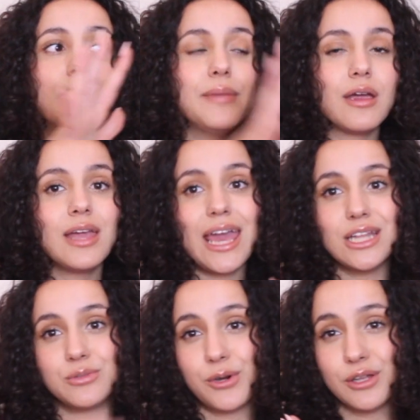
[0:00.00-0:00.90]
Mary
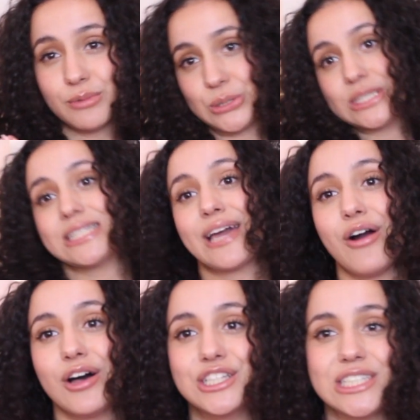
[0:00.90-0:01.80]
Ainsworth, which was a
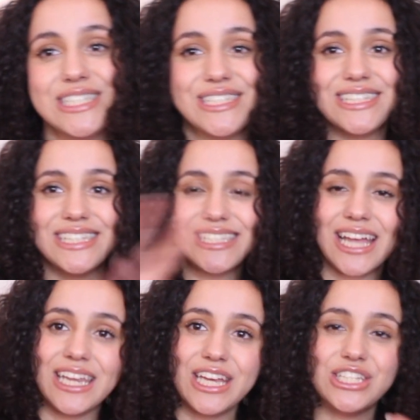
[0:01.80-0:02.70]
psychologist, she did the
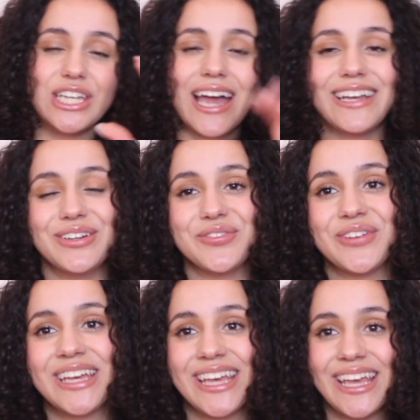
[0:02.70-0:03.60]
study and she kind
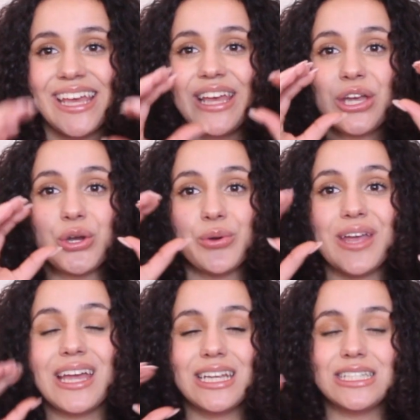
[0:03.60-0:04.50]
of
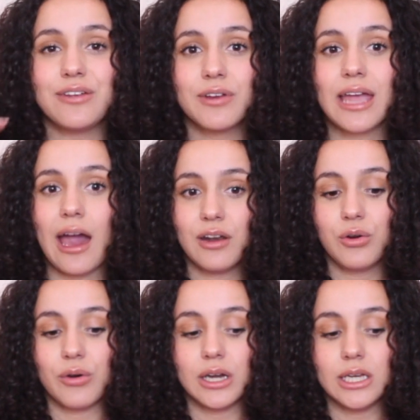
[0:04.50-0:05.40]
created different
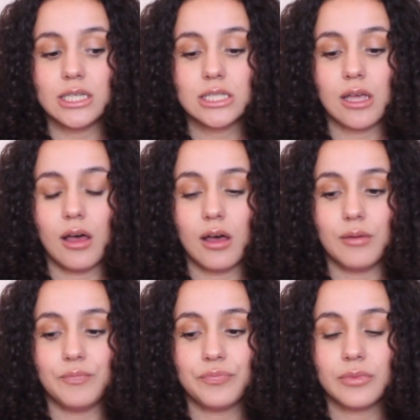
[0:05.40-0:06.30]
categories,
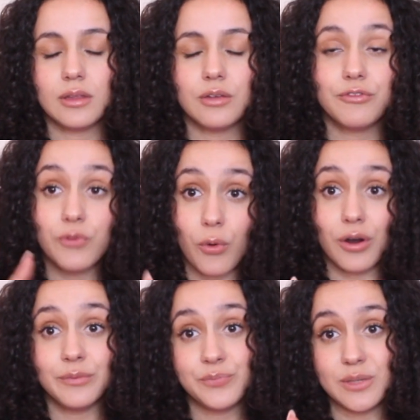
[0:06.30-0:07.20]

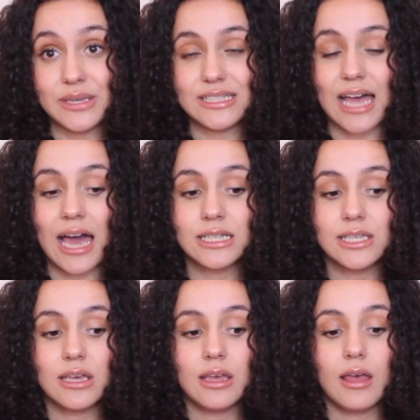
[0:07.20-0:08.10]
four to be
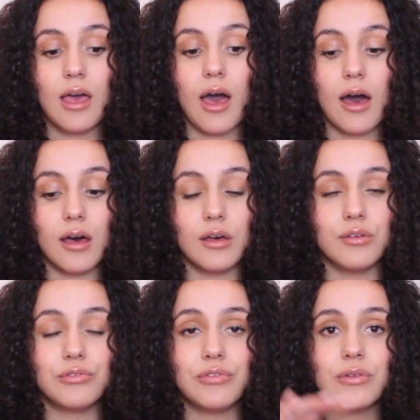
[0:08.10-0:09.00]
exact,
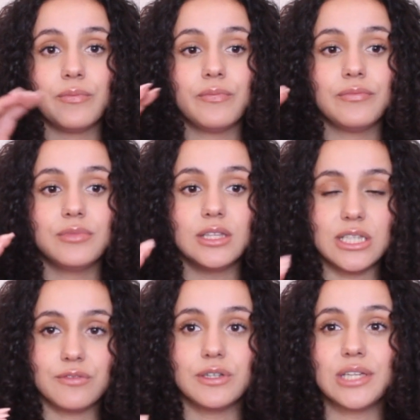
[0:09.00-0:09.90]
of the
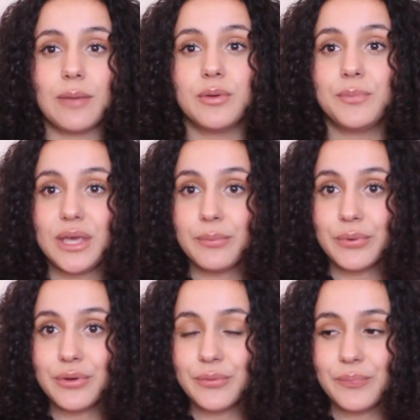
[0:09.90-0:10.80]
different type of
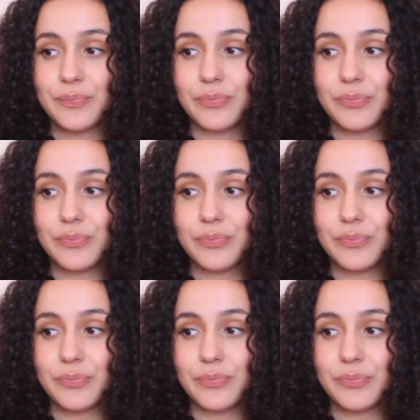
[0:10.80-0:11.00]
people